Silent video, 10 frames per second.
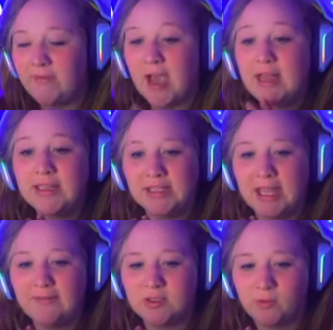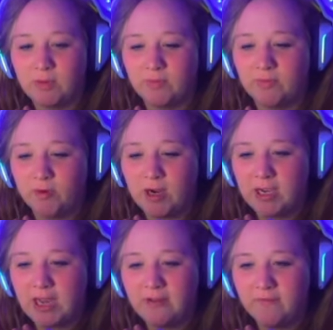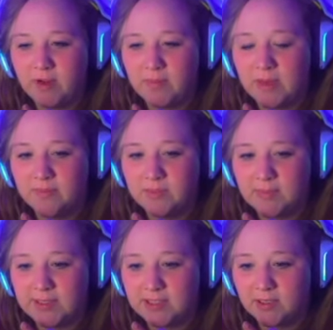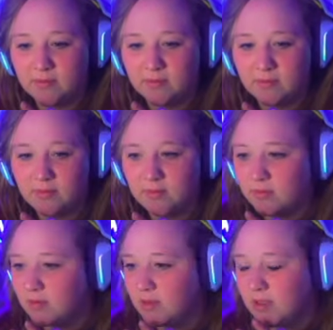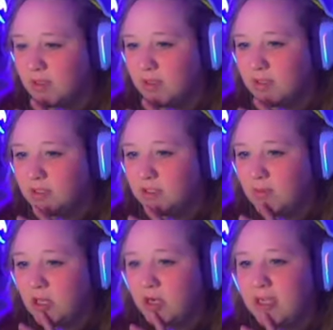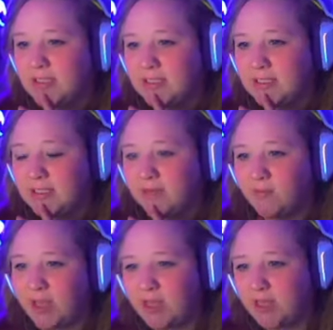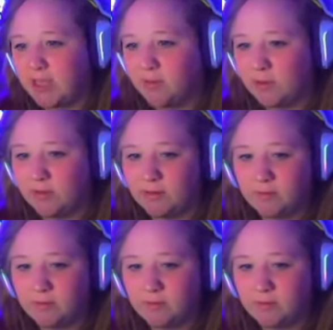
had the live squid before. I got it from um, Space, though. So I'm curious to see if we can get one.